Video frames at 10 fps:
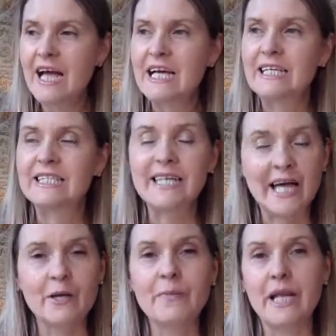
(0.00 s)

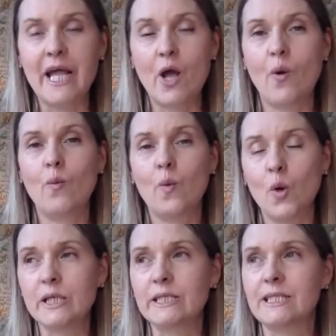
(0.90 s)
Ceremony
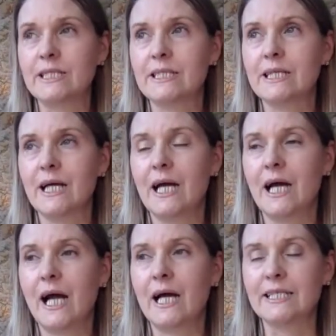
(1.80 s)
was,
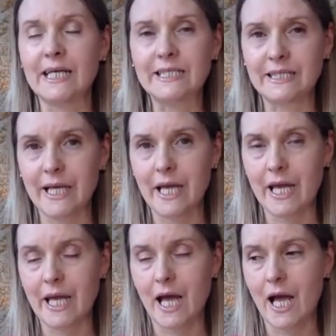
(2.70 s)
as I
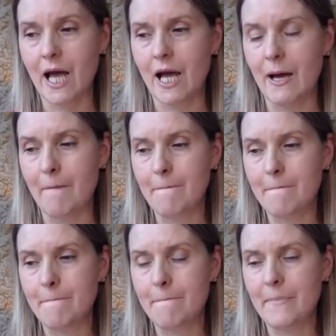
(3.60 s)
say,
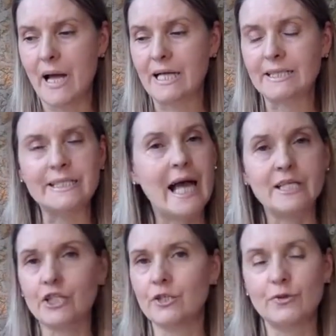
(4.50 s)
as
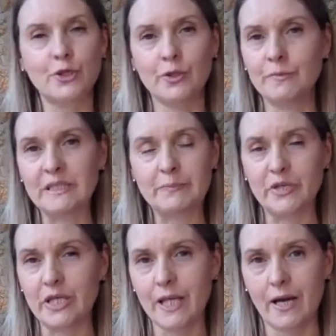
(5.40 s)
natural to them as
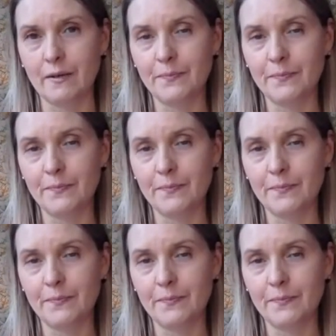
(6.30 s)
breathing.